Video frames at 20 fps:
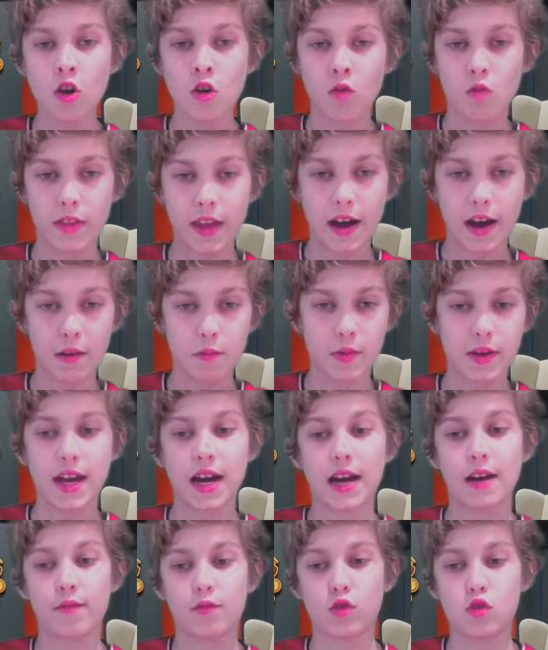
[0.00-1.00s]
that we
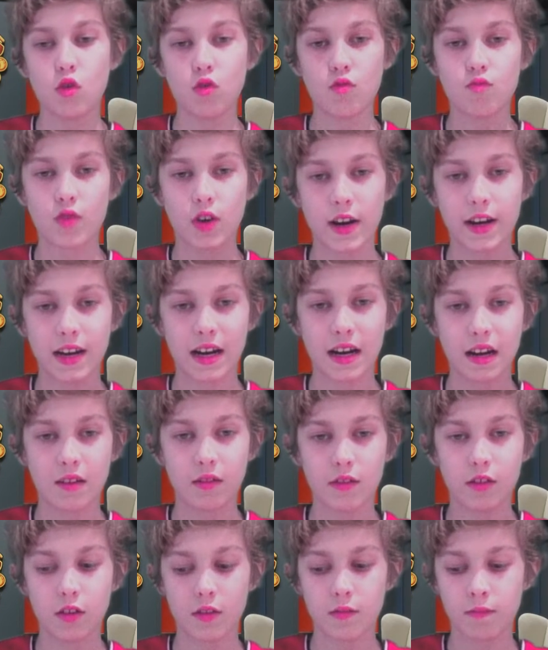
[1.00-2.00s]
have got right now,
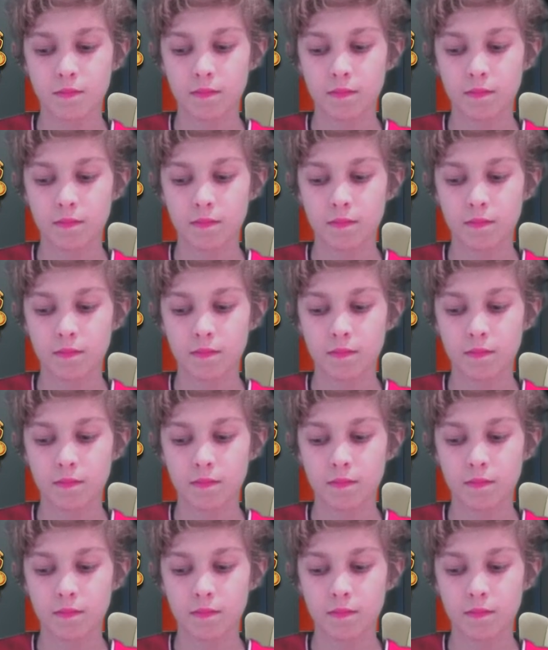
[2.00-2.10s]
though.